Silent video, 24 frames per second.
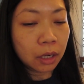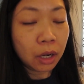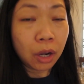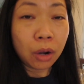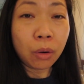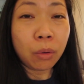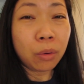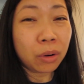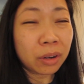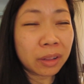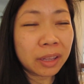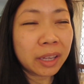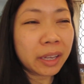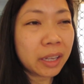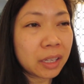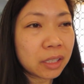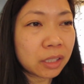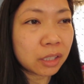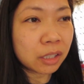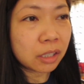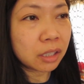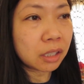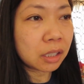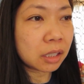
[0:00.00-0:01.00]
Or they can
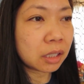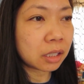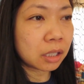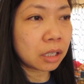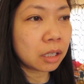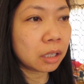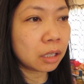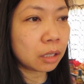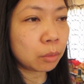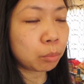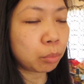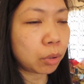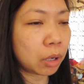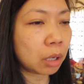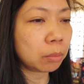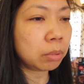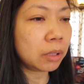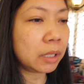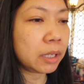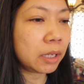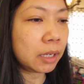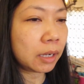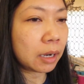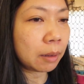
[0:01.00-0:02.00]
just
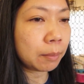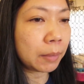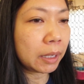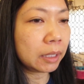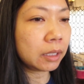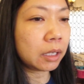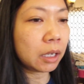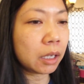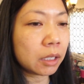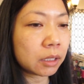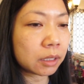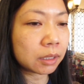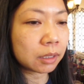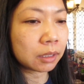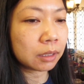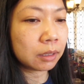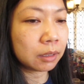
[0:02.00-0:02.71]
probably eat at my desk.